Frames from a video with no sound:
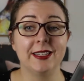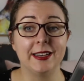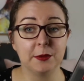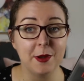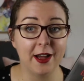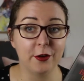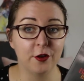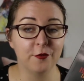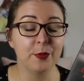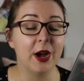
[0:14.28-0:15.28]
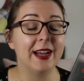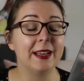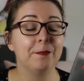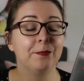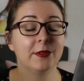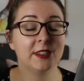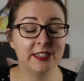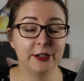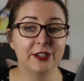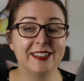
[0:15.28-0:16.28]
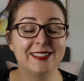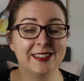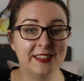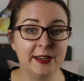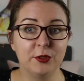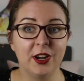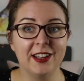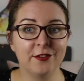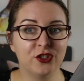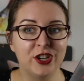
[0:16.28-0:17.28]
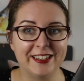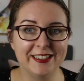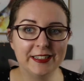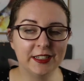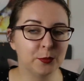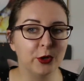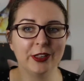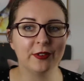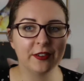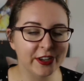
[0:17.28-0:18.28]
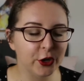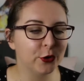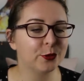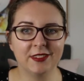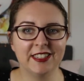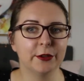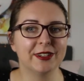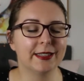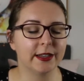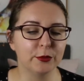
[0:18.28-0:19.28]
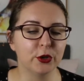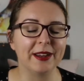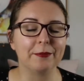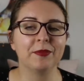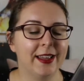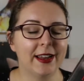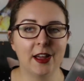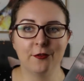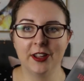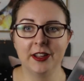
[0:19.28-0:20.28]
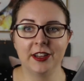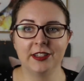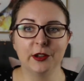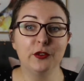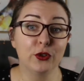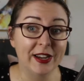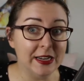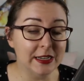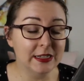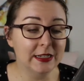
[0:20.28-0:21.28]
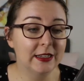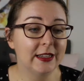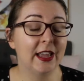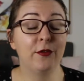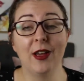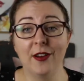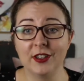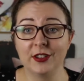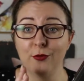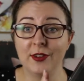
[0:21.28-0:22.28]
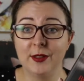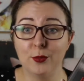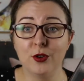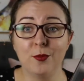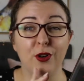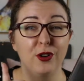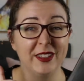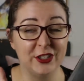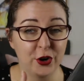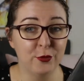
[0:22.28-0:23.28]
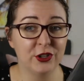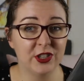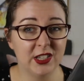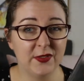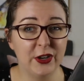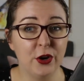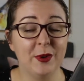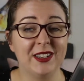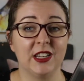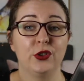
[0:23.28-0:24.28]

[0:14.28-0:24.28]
and is part of my series deep dive chatty spoilery video series that I'm doing. Get comfy, get yourself a drink. If you haven't read the book, probably don't watch this video because I